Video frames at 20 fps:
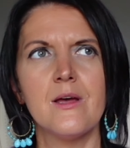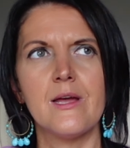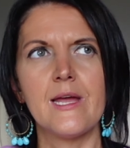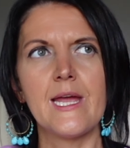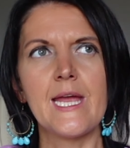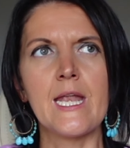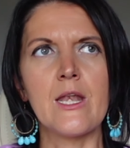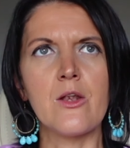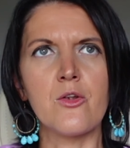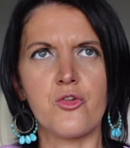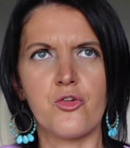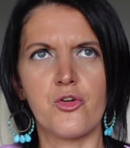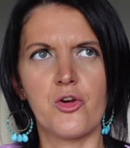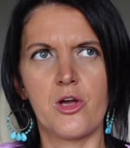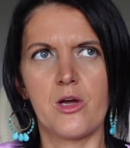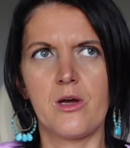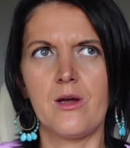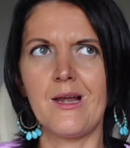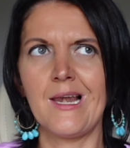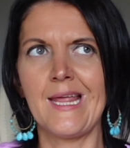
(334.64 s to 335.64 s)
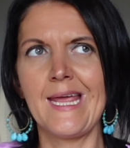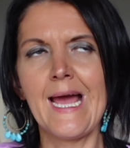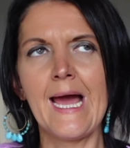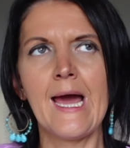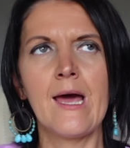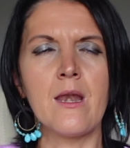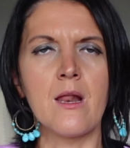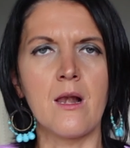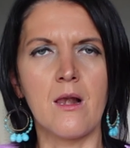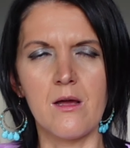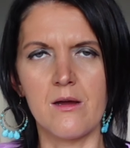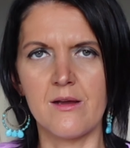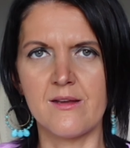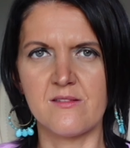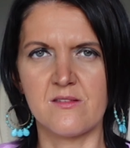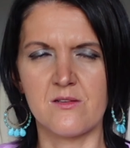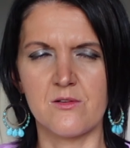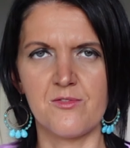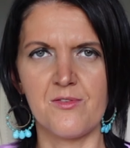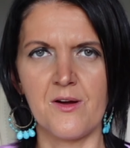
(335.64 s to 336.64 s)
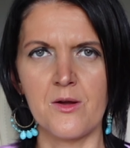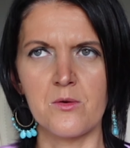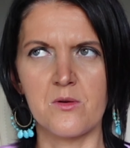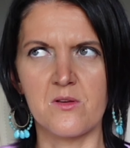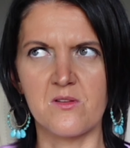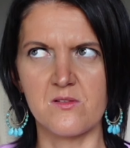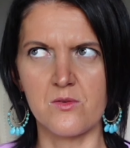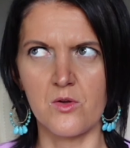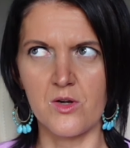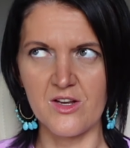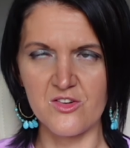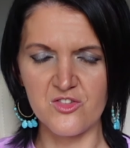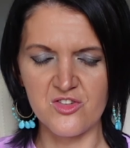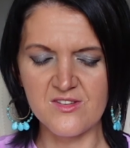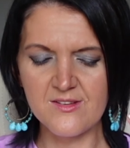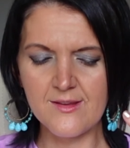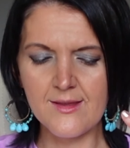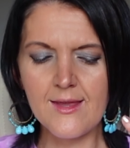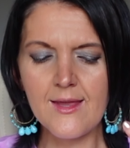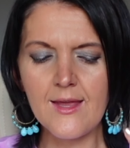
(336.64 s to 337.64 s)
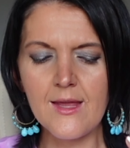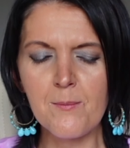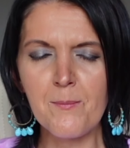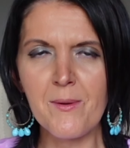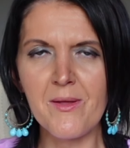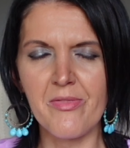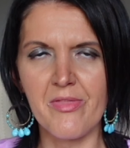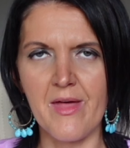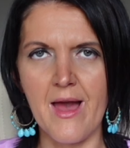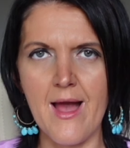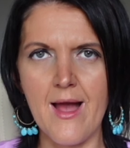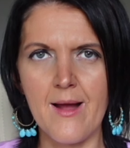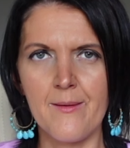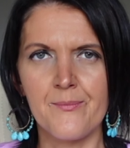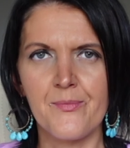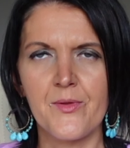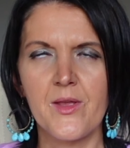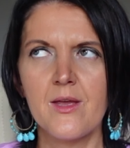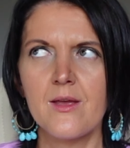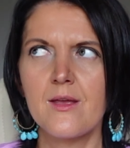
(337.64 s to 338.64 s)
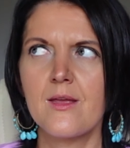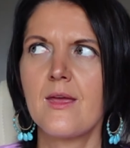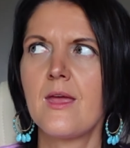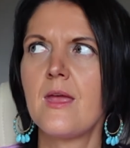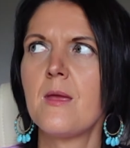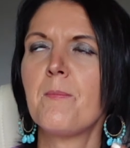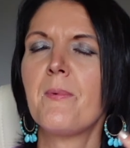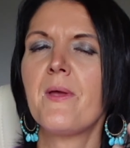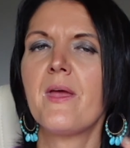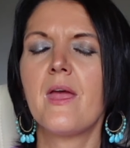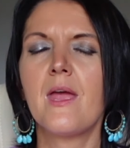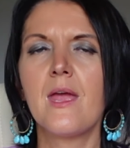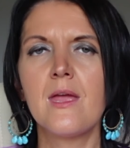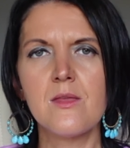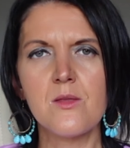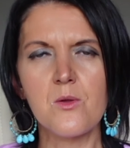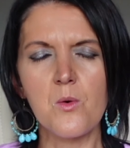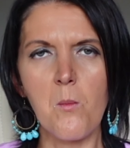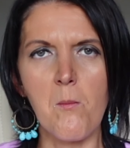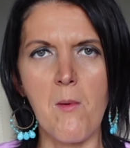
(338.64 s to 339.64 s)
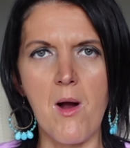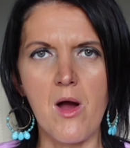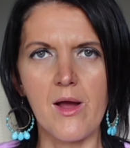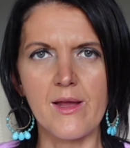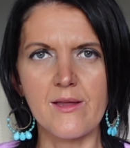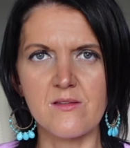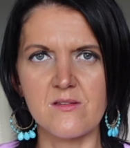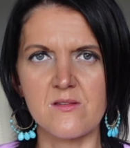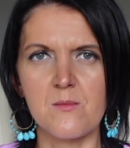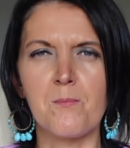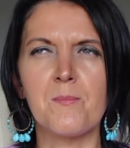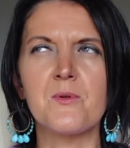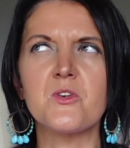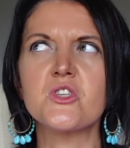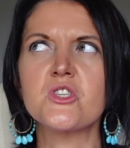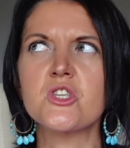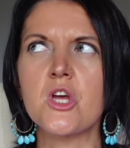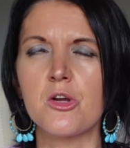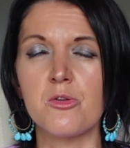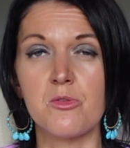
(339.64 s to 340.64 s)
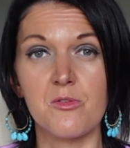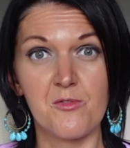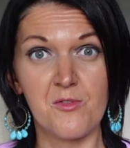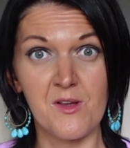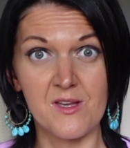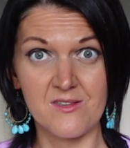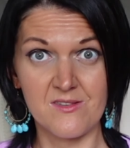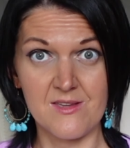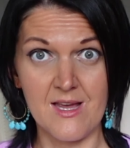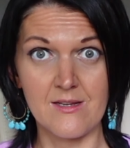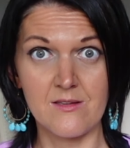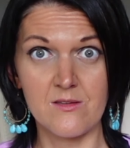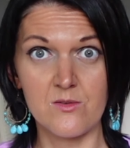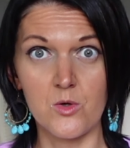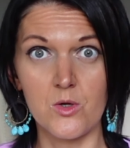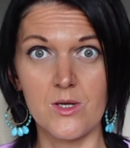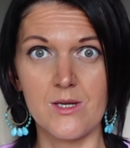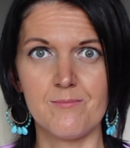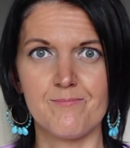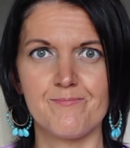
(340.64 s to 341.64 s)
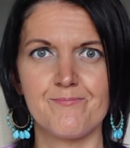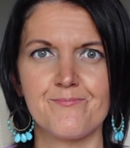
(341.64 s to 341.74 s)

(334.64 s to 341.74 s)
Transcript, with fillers: intricately analyze and focus on it. Just keep it there. Keep it in your mind, but don't fixate on it.